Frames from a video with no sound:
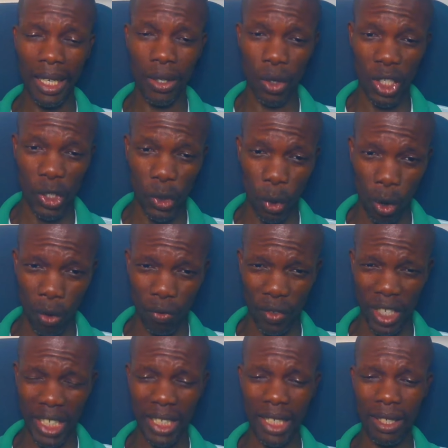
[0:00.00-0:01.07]
resolve
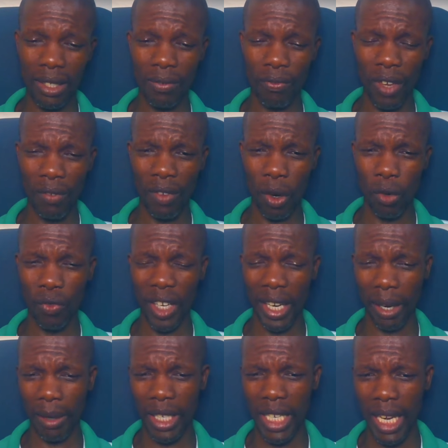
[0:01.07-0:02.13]
in favor of a
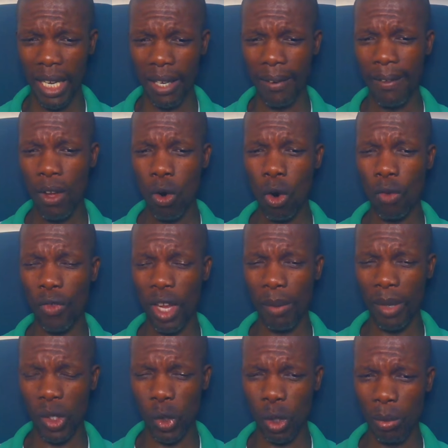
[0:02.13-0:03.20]
return of
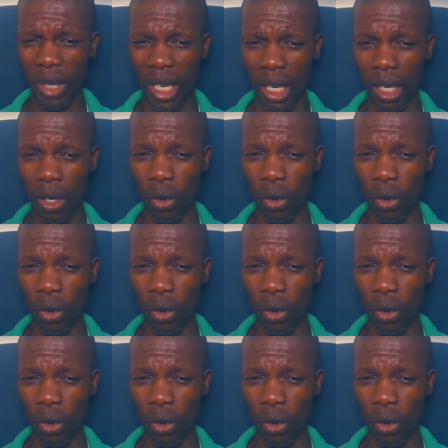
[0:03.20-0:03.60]
Emmerson Mnangagwa,